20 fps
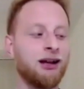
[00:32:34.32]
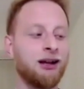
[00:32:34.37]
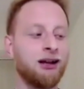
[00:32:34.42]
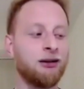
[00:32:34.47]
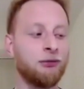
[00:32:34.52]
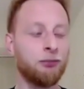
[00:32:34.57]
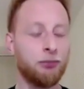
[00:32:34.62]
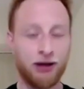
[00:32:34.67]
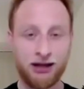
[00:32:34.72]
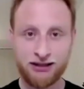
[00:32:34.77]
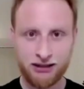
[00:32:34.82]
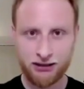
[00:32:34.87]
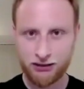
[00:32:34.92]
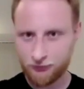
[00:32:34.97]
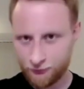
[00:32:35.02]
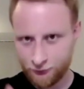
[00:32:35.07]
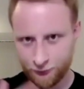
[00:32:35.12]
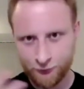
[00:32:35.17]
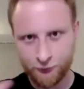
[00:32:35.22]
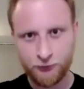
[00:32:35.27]
Plus,
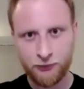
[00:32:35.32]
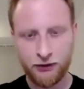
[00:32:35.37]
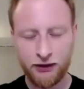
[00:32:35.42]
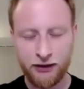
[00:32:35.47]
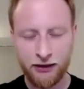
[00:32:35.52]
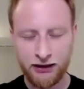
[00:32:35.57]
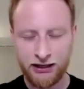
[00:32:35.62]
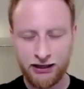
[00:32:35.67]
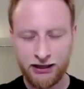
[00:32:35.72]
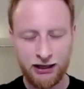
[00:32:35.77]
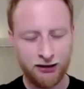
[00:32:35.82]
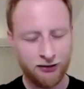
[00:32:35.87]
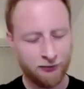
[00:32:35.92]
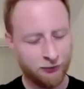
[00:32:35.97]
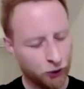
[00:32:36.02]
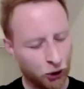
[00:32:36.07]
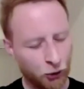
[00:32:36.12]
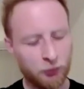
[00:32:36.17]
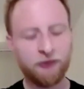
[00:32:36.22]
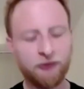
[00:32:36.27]
the
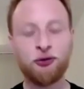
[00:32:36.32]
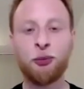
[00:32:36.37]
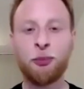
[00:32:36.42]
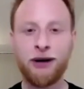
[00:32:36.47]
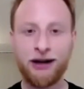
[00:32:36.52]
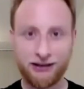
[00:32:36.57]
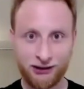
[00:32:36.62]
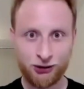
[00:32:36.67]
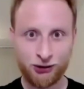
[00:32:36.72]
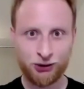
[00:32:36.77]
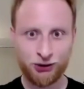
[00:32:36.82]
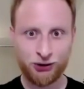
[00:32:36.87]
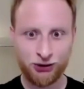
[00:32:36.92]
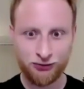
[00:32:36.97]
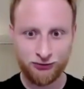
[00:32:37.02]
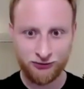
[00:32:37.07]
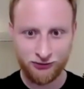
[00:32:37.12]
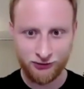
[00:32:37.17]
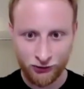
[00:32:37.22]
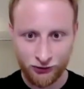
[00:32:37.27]
Popping for Parkinson's
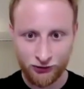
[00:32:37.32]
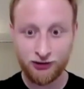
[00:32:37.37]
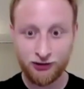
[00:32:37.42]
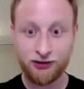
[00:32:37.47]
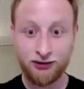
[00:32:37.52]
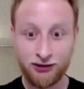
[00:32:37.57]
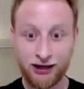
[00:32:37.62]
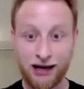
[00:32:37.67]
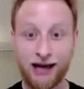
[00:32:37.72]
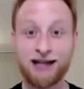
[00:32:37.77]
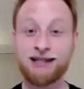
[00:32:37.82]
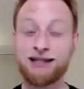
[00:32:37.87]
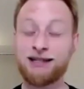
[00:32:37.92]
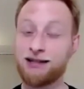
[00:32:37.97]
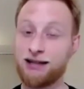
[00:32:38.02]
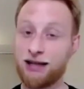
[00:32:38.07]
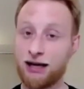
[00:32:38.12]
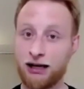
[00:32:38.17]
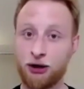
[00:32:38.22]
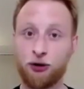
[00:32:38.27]
classes
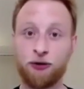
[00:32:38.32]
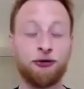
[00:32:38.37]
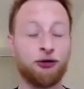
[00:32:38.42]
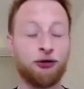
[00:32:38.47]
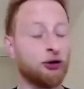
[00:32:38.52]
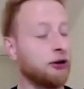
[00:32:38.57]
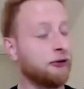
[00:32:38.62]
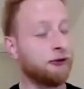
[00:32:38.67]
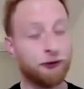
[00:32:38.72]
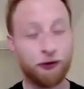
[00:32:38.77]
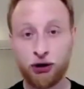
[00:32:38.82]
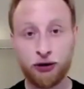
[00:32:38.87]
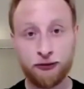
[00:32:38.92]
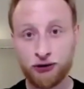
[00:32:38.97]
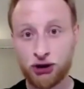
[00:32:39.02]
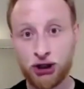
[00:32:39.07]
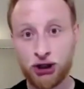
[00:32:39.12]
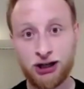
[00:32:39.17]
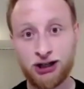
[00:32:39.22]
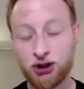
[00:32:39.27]
that I offer are free of
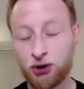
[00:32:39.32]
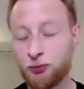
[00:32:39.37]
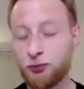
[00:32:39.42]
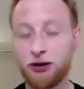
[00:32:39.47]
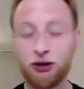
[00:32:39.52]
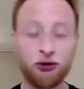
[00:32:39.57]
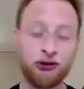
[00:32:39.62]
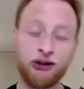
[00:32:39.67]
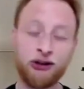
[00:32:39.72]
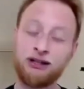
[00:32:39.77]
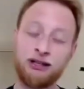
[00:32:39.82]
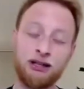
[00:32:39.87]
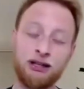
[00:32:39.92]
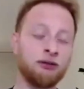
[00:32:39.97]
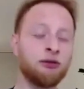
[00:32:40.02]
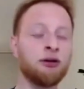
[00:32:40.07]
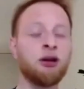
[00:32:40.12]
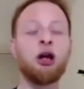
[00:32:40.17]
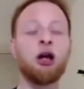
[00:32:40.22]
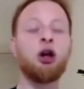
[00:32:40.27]
charge because I
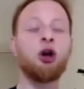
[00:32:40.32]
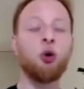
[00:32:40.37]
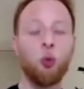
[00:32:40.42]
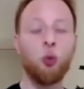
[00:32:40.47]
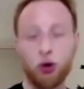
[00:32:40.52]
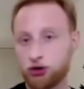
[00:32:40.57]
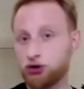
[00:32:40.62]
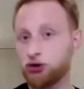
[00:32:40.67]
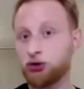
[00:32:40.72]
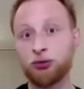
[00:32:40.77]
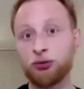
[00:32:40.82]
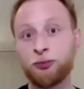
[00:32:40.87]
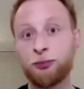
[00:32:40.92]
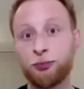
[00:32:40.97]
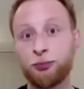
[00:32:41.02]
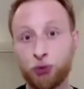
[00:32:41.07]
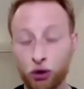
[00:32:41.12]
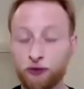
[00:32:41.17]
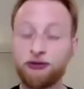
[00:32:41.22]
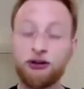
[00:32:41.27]
didn't want to
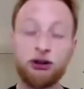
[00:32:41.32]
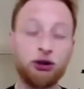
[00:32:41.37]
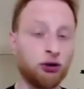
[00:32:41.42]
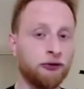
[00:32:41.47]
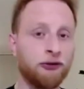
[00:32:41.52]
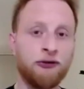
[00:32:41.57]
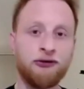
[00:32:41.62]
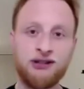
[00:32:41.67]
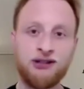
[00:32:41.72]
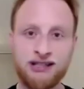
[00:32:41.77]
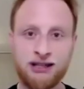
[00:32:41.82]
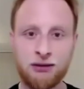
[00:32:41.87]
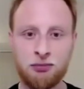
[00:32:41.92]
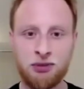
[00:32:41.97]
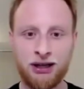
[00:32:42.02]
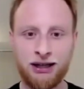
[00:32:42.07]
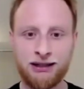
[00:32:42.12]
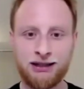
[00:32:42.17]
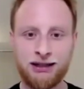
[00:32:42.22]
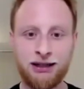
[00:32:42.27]
profit off of
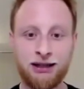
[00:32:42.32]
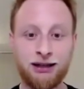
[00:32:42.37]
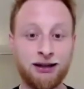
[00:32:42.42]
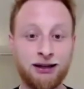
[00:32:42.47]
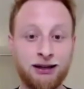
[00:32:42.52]
disability.